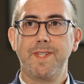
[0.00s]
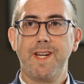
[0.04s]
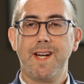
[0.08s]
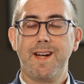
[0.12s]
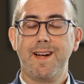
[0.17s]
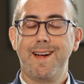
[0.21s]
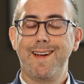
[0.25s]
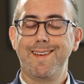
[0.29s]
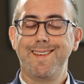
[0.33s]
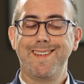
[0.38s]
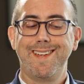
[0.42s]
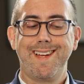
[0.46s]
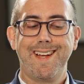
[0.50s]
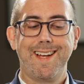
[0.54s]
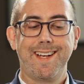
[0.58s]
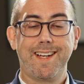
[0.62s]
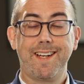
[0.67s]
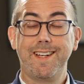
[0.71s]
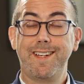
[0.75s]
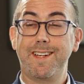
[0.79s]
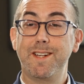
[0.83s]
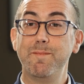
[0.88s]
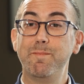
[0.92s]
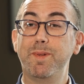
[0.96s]
Yeah, I
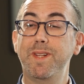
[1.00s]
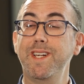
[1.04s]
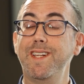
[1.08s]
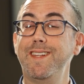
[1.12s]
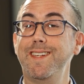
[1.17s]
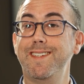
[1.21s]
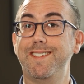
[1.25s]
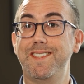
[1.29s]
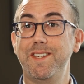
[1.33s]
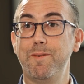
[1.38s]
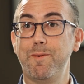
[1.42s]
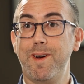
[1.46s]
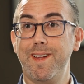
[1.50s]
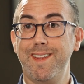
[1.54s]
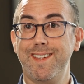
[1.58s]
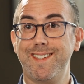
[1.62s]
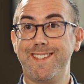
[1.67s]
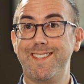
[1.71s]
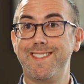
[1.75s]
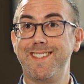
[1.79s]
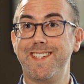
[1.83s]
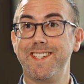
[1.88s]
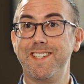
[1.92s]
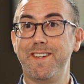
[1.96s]
can completely see why
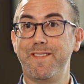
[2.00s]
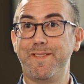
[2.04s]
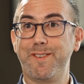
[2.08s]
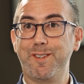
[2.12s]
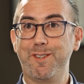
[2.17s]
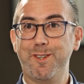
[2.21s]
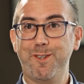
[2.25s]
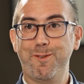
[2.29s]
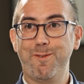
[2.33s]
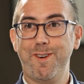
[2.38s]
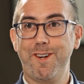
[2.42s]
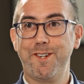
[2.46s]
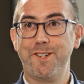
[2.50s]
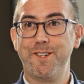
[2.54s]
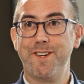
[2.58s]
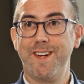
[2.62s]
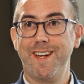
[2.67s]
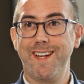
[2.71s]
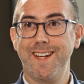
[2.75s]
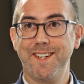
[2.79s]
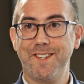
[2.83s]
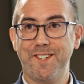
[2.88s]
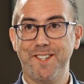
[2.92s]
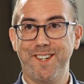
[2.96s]
this is a difficult question
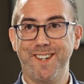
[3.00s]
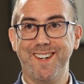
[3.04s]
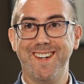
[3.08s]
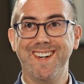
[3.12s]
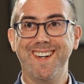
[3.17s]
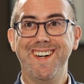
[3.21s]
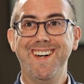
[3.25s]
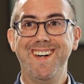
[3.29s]
to answer.